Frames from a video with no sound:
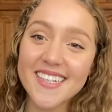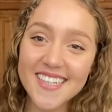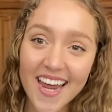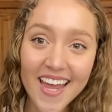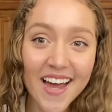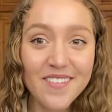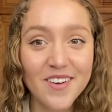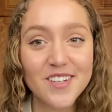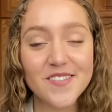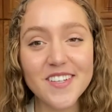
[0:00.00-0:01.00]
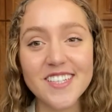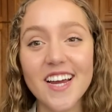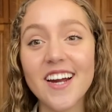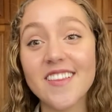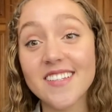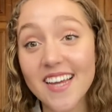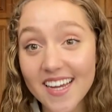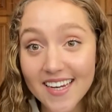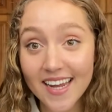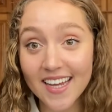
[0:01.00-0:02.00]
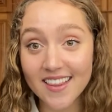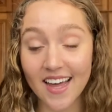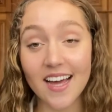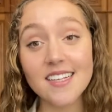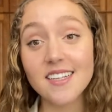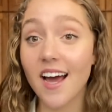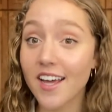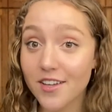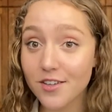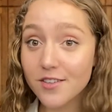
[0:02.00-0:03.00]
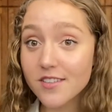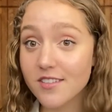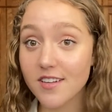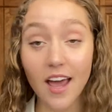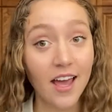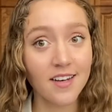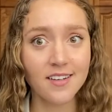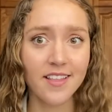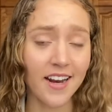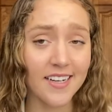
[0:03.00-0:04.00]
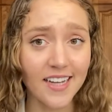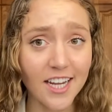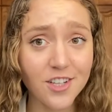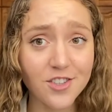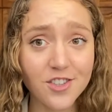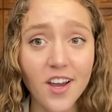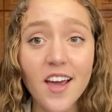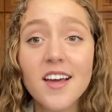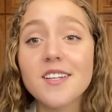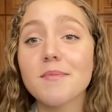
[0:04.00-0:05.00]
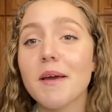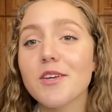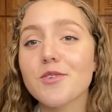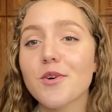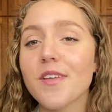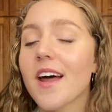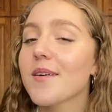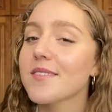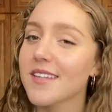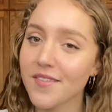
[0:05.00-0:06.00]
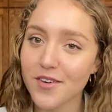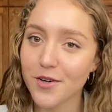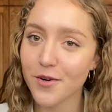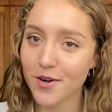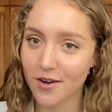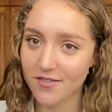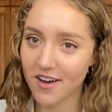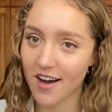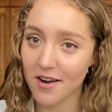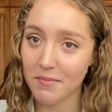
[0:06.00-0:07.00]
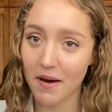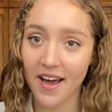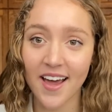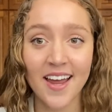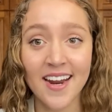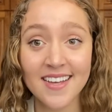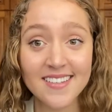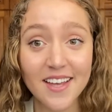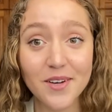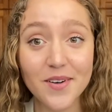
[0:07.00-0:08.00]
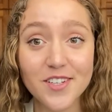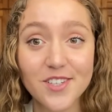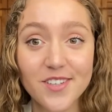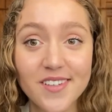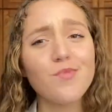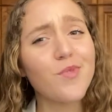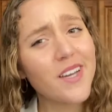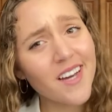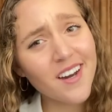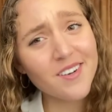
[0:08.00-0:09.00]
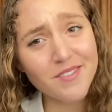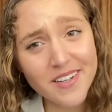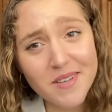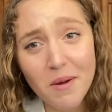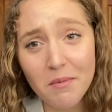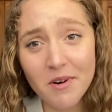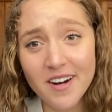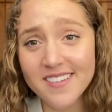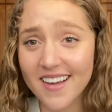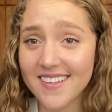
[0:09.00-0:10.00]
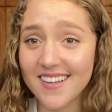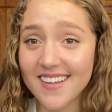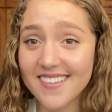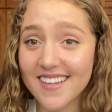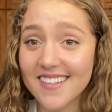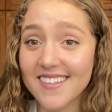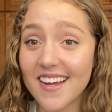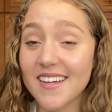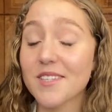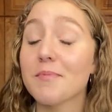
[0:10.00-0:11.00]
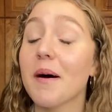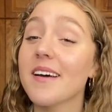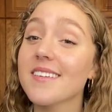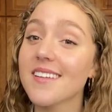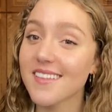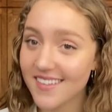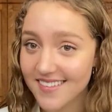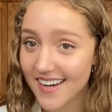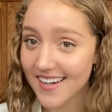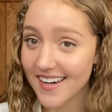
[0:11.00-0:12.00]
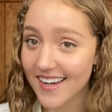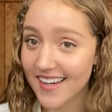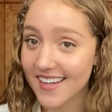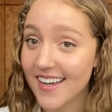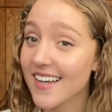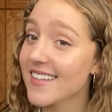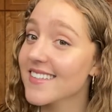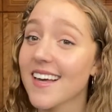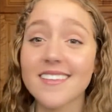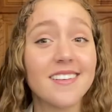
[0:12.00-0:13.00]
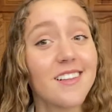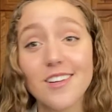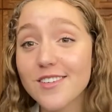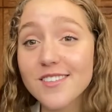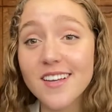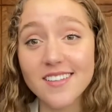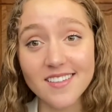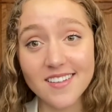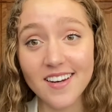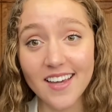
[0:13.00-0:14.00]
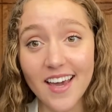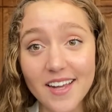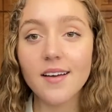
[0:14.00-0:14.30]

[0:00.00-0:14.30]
Today I'm going to be sharing the technique that I used and that I teach to make sure that I was never caught off guard by an essay question. We can't really memorize essays these days, but this technique is as close as it's going to get.